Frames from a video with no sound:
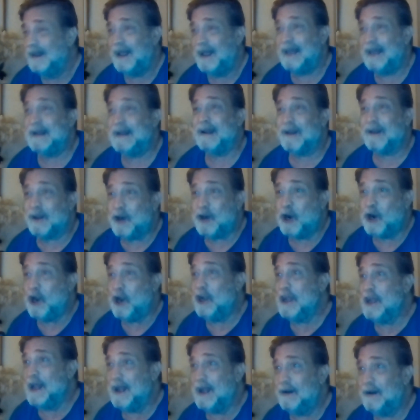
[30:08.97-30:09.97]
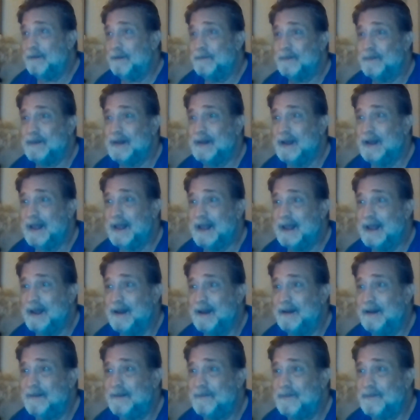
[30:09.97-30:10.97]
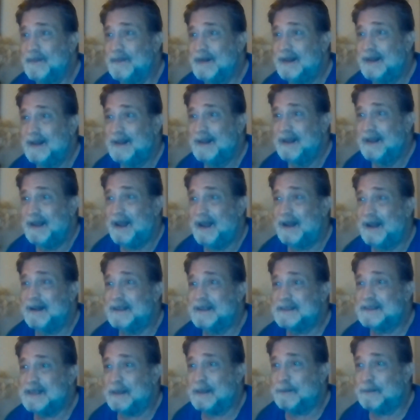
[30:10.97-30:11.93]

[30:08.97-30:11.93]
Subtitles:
I got a car now. I'm gonna stop.